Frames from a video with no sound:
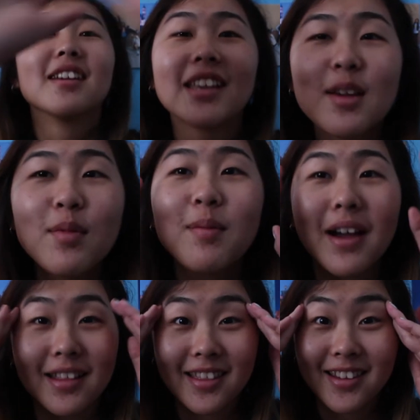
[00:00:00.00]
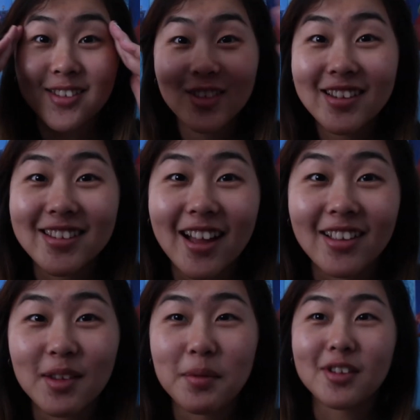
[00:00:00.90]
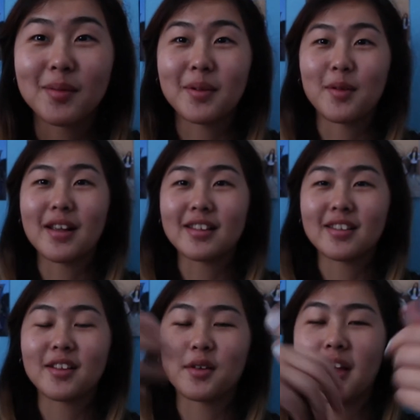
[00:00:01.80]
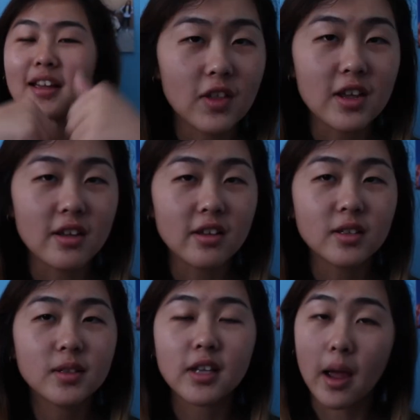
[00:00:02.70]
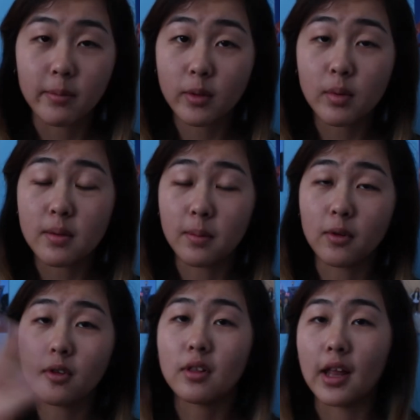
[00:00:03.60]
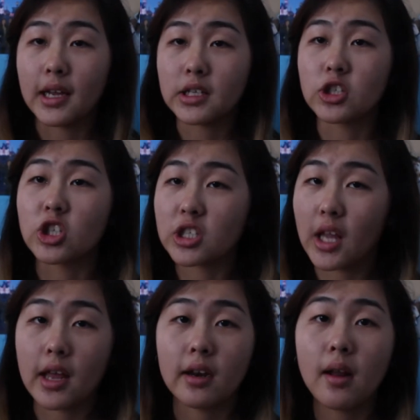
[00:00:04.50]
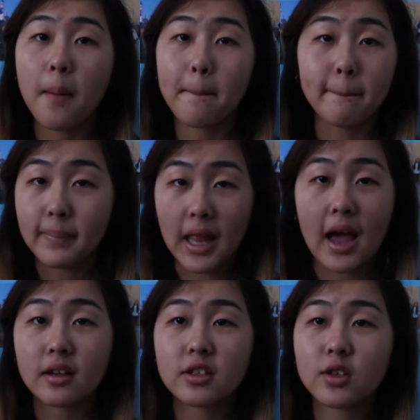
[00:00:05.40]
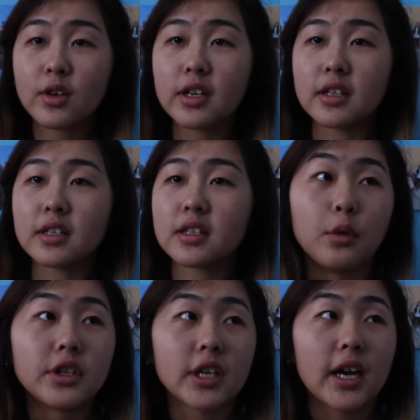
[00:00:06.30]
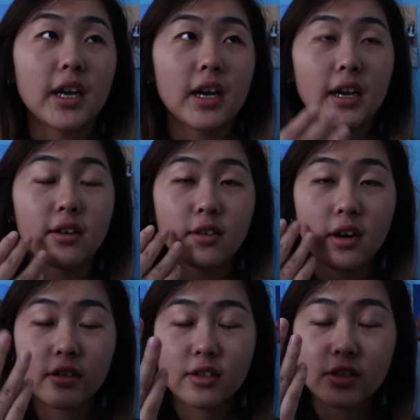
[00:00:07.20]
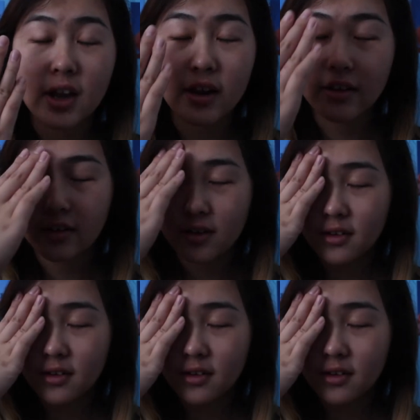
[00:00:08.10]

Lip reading: keep in mind, this one is not supposed to be racist, okay? These types of people like to just send black screens, which I don't understand